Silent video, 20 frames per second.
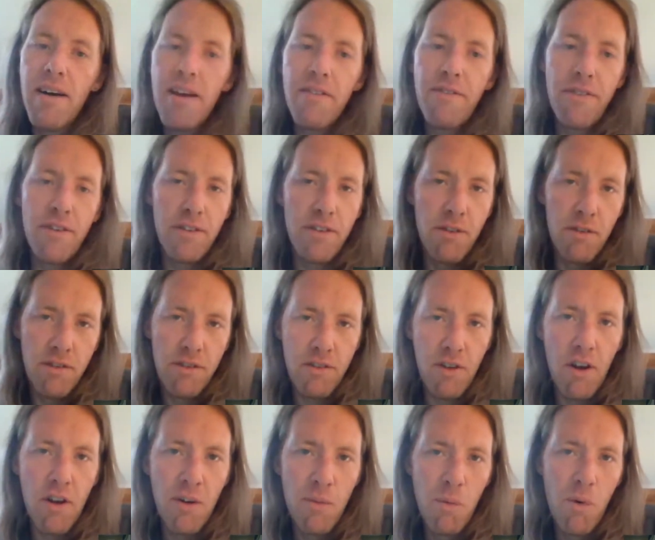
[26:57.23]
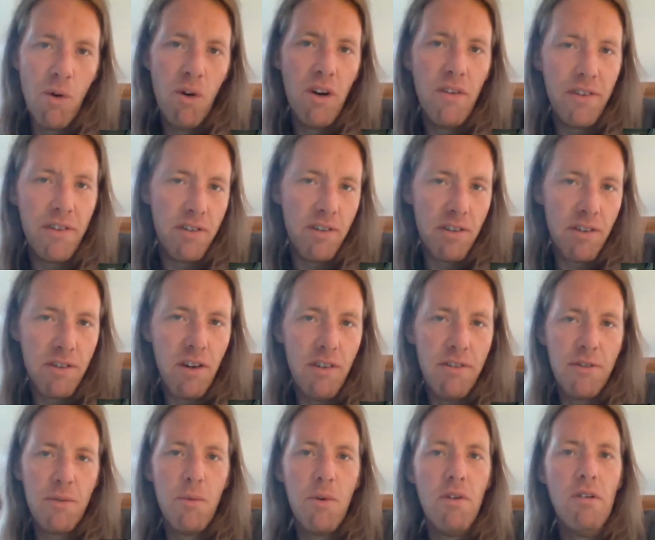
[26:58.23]
out if it's a stone wall, if it's a
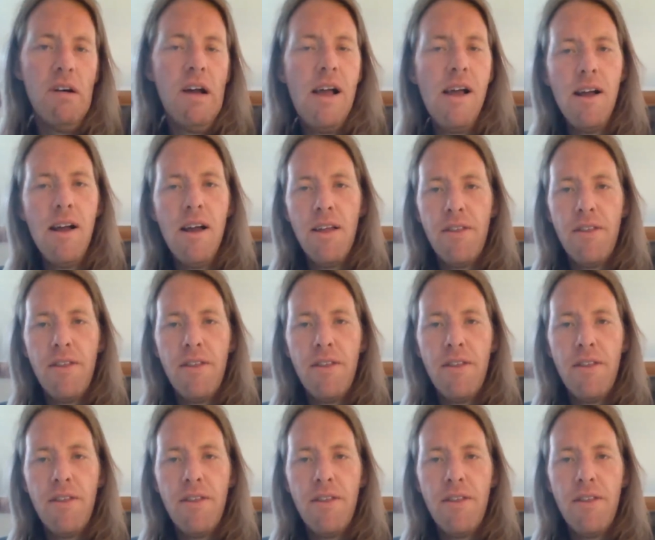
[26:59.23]
soft wall.